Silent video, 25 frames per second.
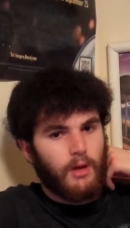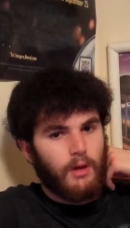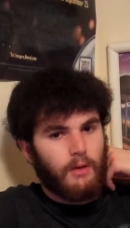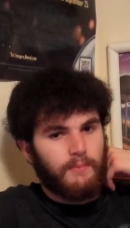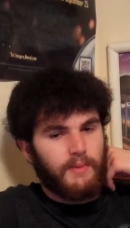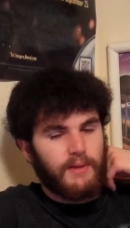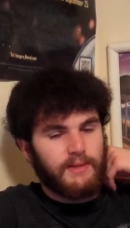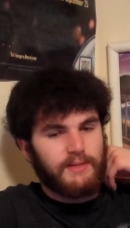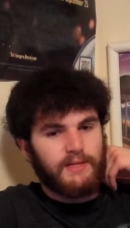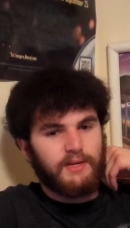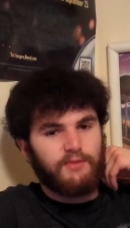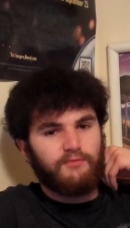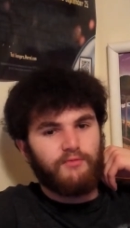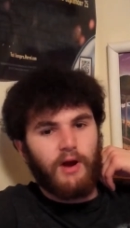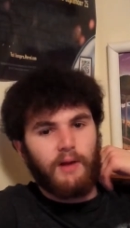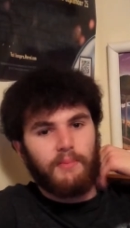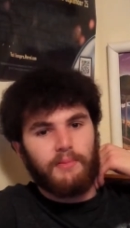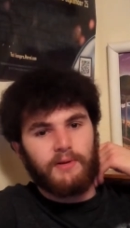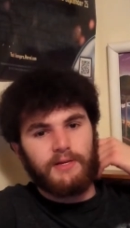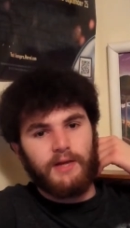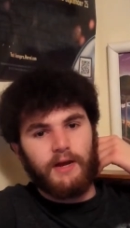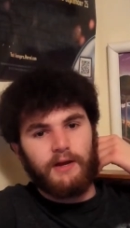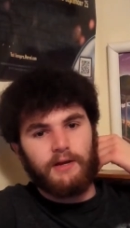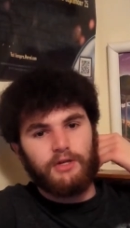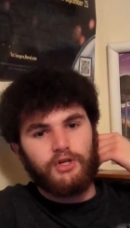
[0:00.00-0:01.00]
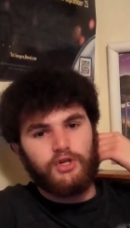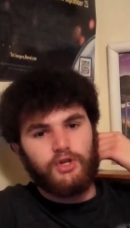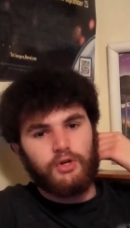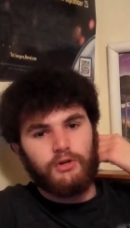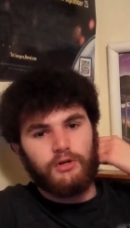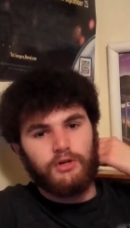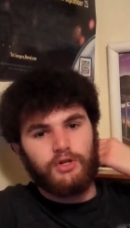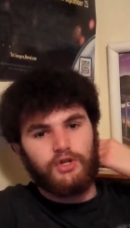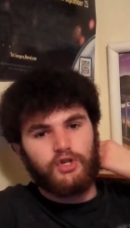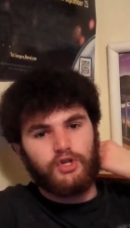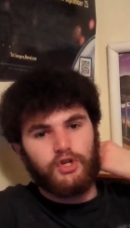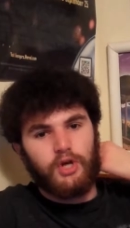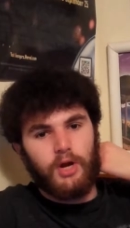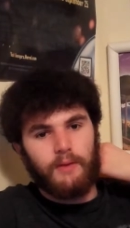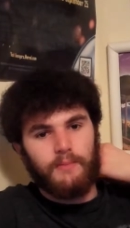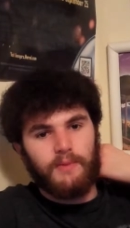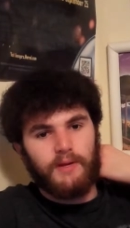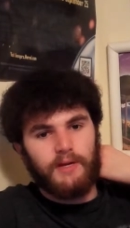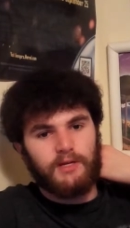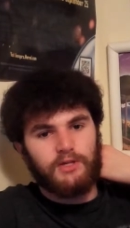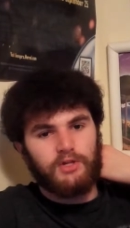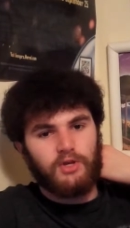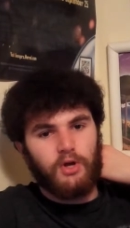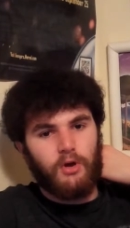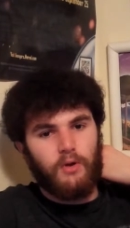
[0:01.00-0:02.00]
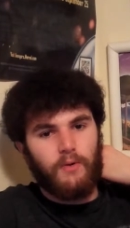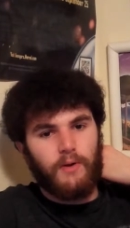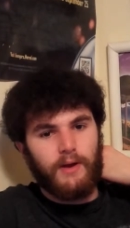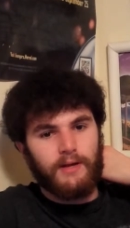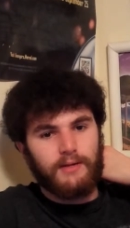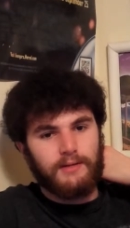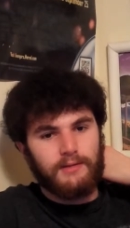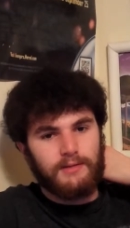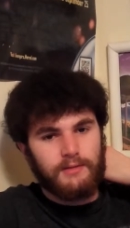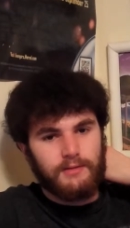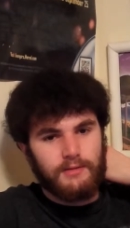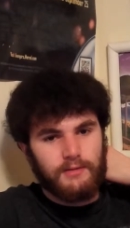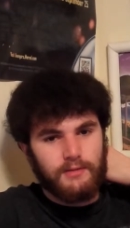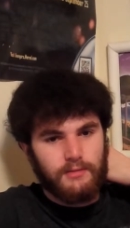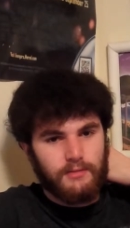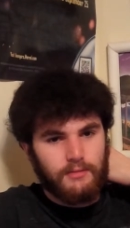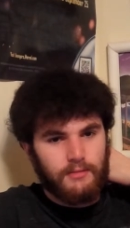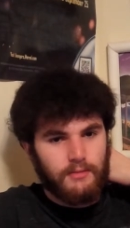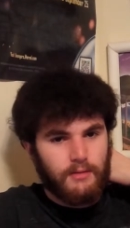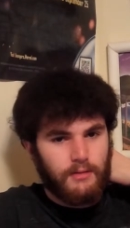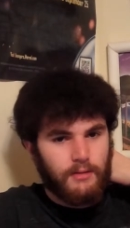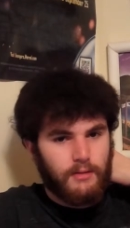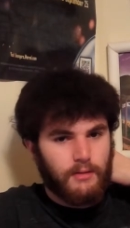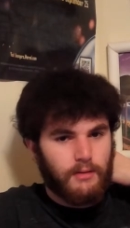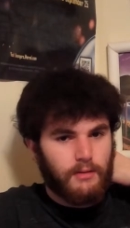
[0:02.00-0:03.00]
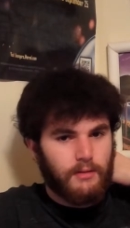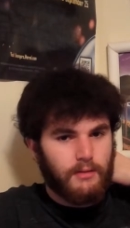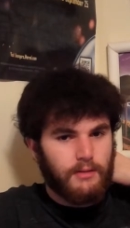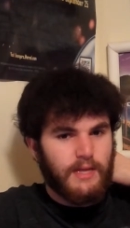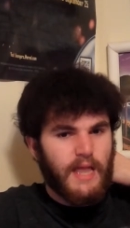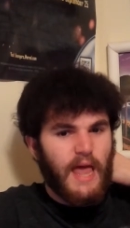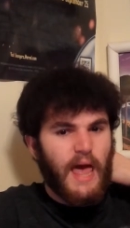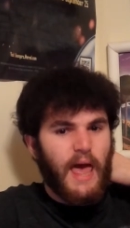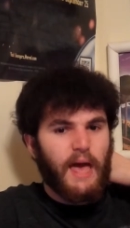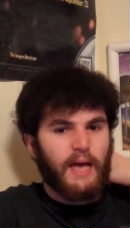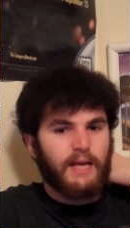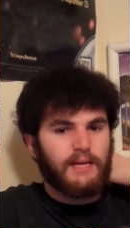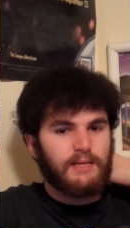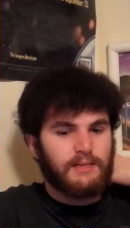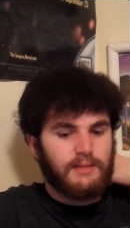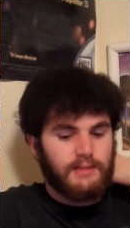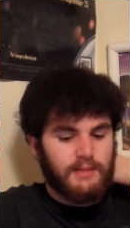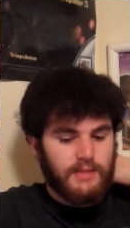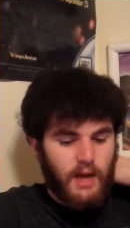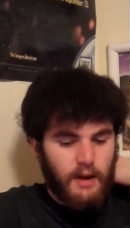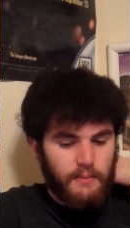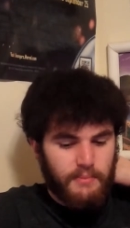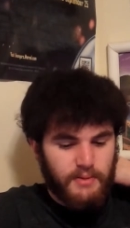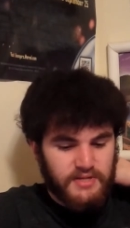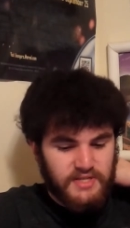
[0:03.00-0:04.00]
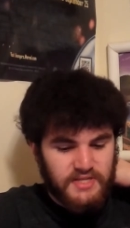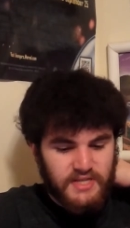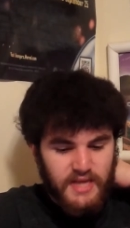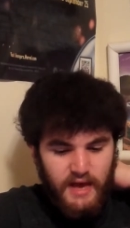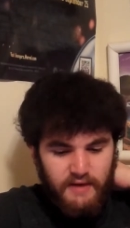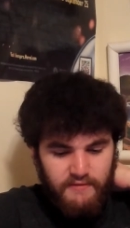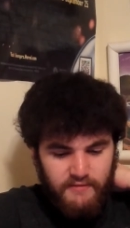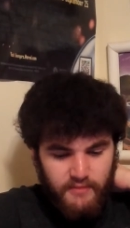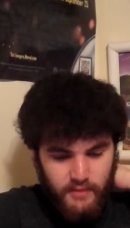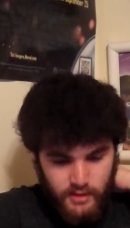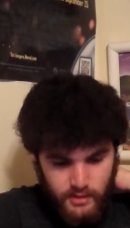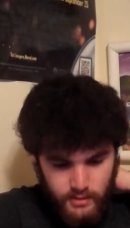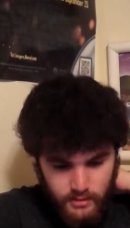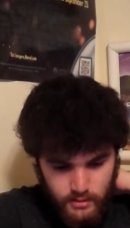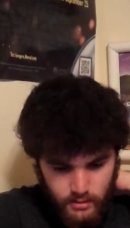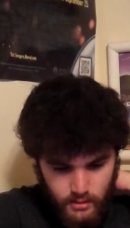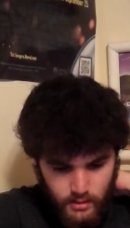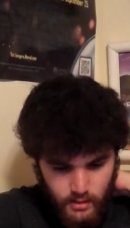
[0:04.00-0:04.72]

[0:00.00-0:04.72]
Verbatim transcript: Basically, Robert Downey Jr. is charming as always. Next, number seven.